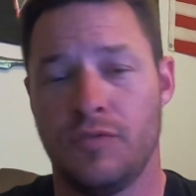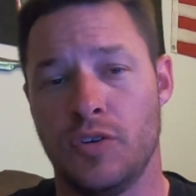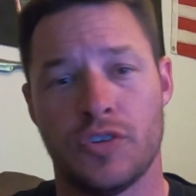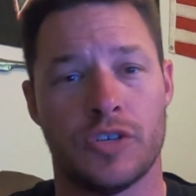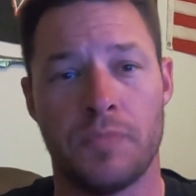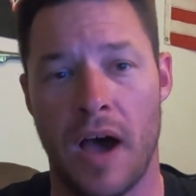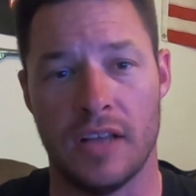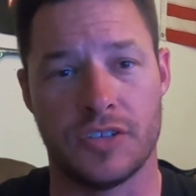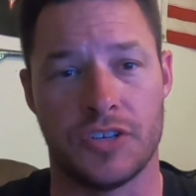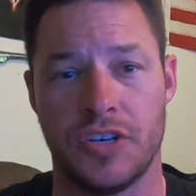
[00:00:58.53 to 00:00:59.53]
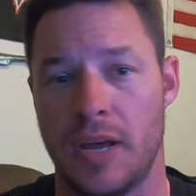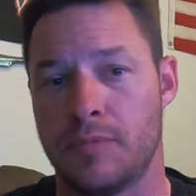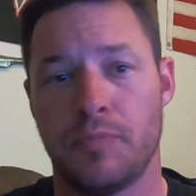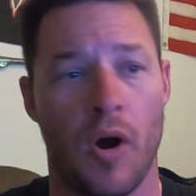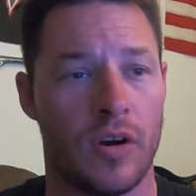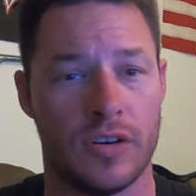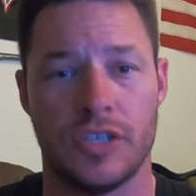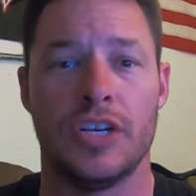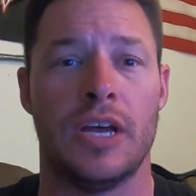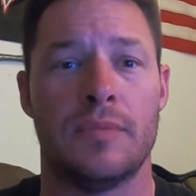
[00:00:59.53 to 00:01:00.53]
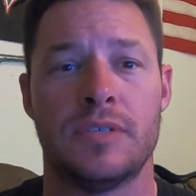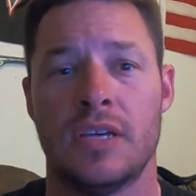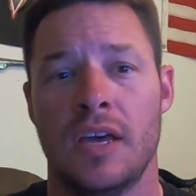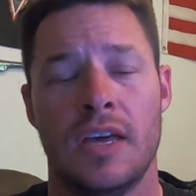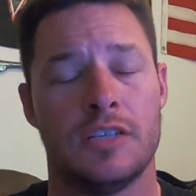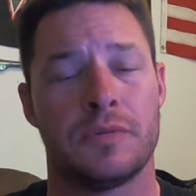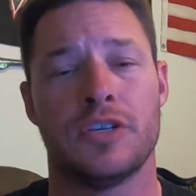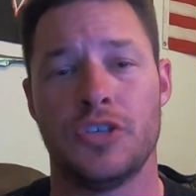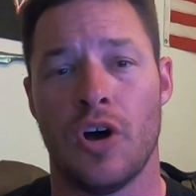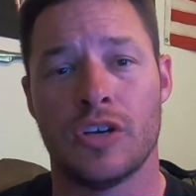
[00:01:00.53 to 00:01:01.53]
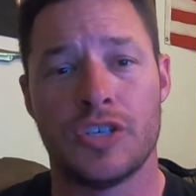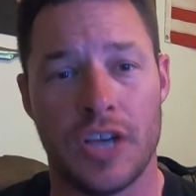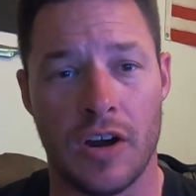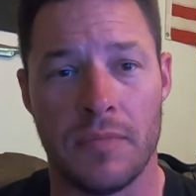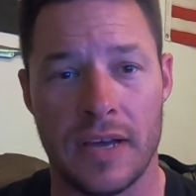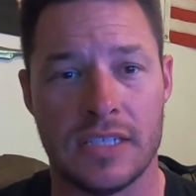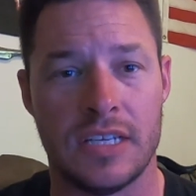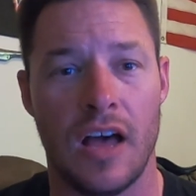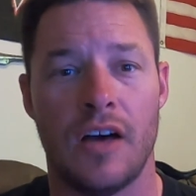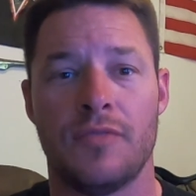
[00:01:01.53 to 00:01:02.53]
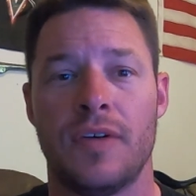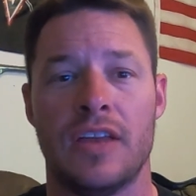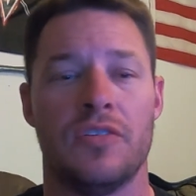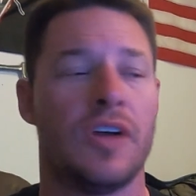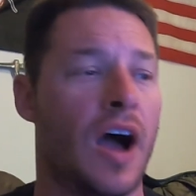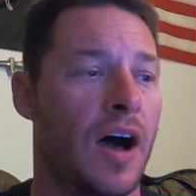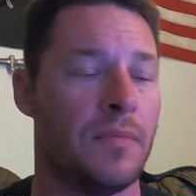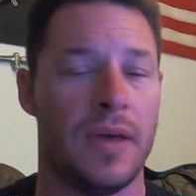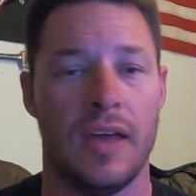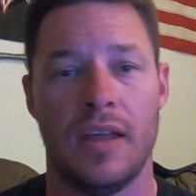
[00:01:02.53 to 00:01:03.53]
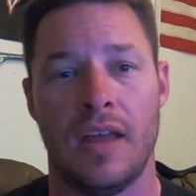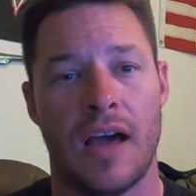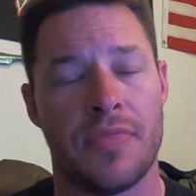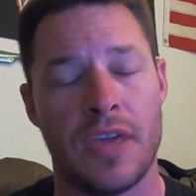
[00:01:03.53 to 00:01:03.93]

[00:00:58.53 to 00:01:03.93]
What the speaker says: future sponsorships, partnerships. It's because y'all share my stuff and you comment, and I